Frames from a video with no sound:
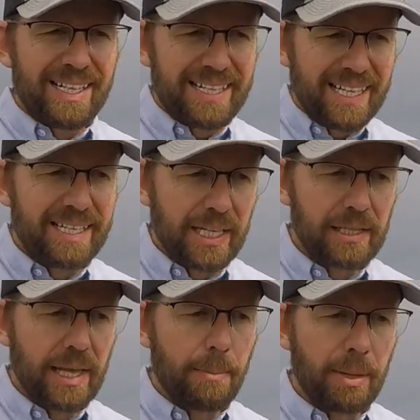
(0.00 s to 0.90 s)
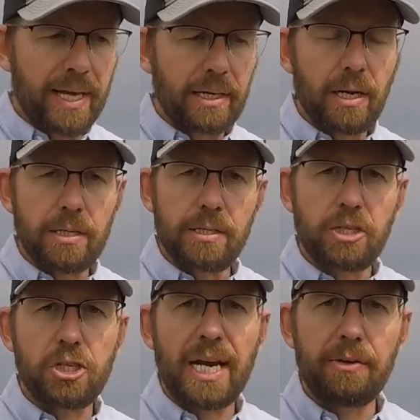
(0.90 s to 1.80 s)
getting into that plant and causing
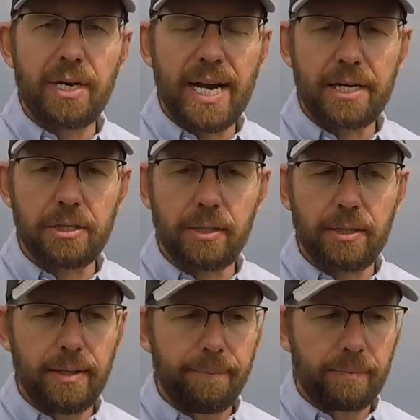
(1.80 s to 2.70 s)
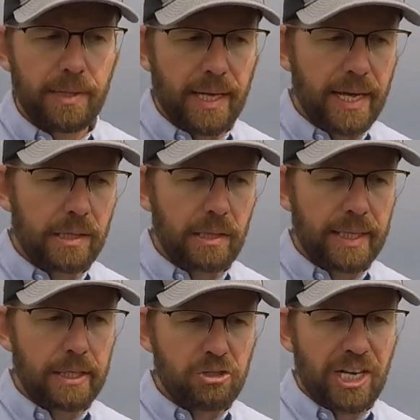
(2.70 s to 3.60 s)
this chain reaction, the
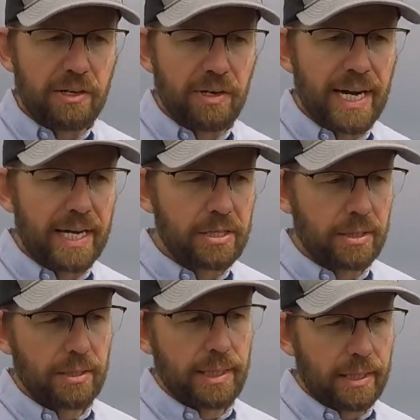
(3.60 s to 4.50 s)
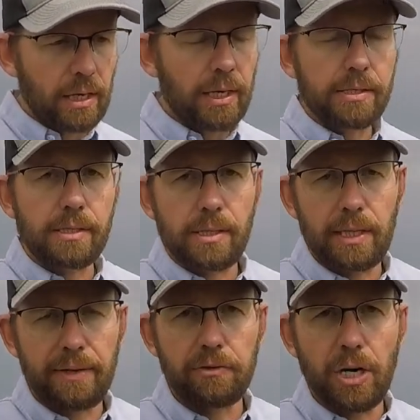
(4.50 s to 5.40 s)
ethylene chain reaction that causes the
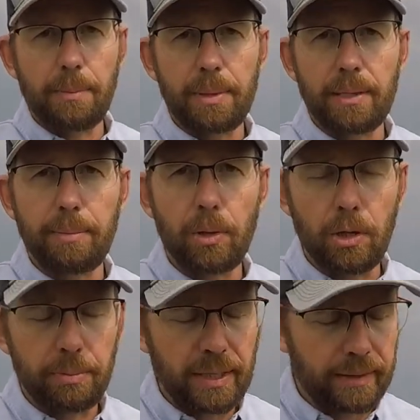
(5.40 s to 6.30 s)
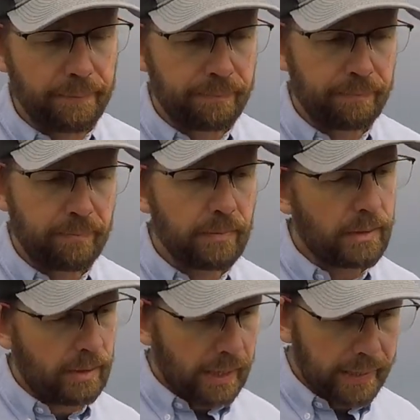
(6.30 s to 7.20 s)
leaf drop and the bowl opening,
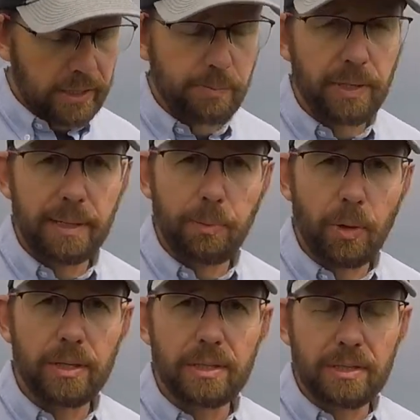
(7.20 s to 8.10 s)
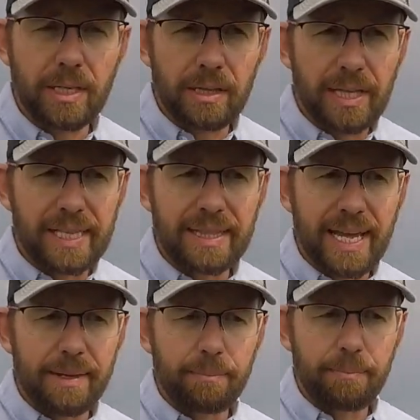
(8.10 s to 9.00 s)
it's pretty important to let
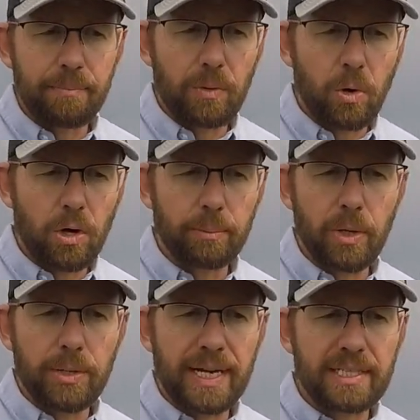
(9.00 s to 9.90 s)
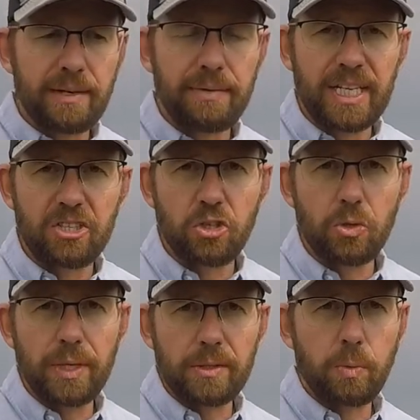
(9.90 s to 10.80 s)
that hormone activity
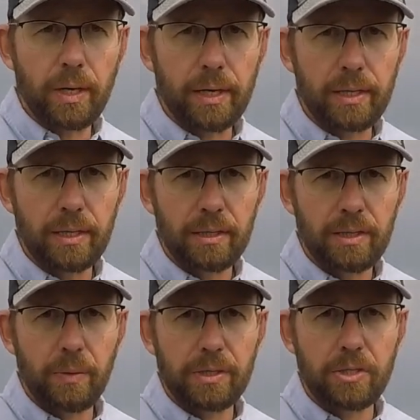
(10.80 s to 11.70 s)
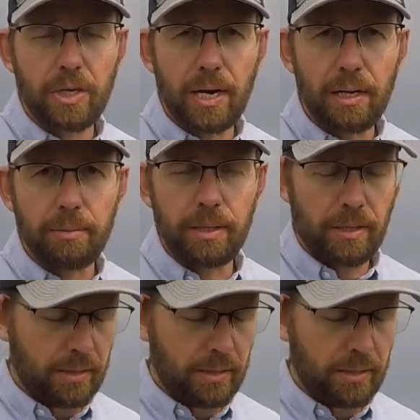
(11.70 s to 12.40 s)
do its work, do its job.